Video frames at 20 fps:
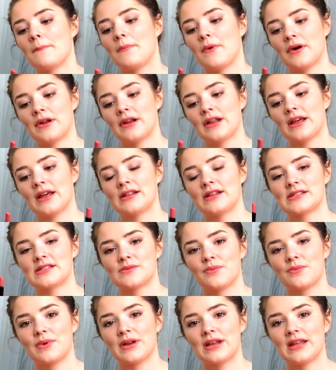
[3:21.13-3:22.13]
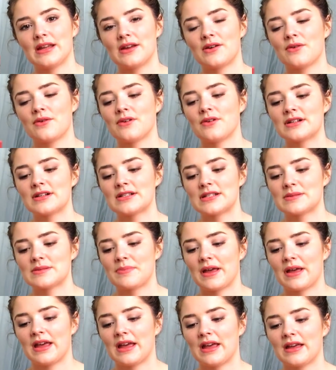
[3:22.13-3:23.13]
but it's really gorgeous
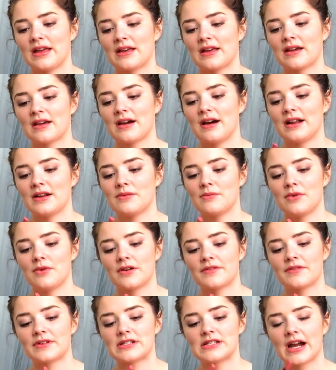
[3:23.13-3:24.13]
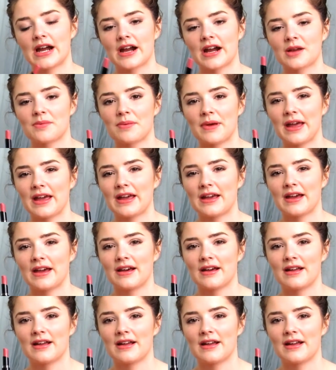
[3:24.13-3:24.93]
pink, kind of more of a dark pink,